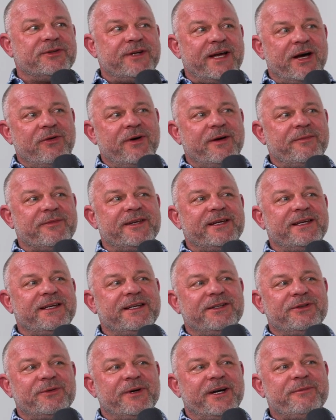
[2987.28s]
now I'm
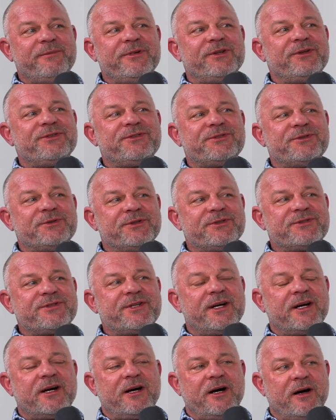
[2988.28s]
thinking, do I build stores
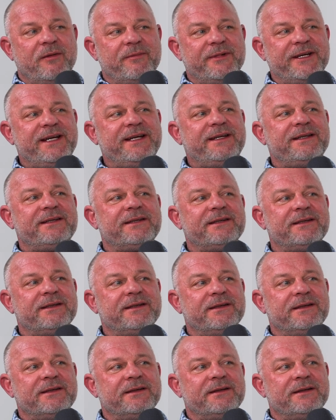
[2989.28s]
that accommodate
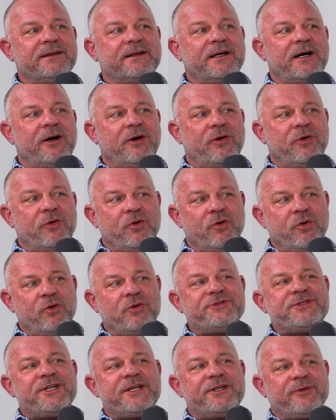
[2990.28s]
a whole
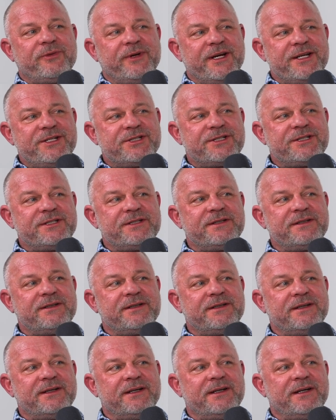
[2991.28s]
generation
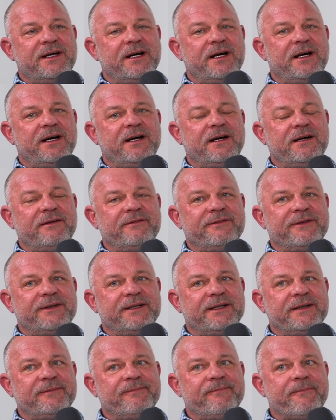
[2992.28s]
of
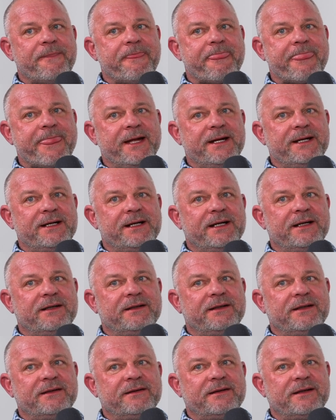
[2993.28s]

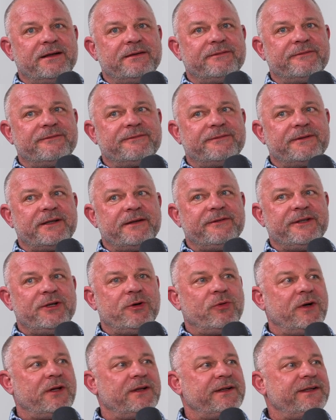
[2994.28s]

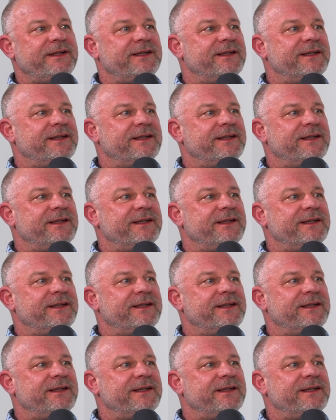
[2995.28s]
equality,